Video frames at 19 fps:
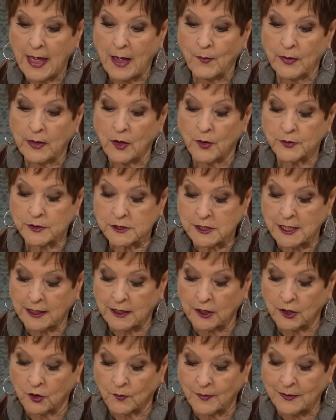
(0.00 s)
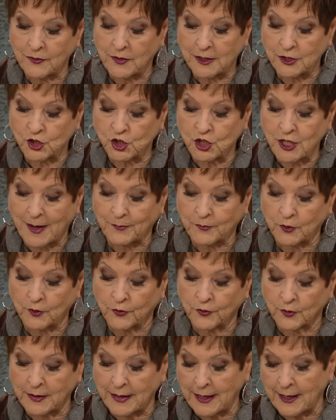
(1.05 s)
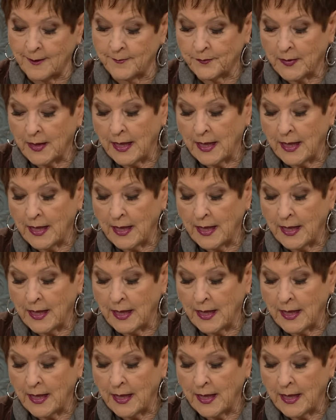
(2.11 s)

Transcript: and we go to Second Corinthians chapter 3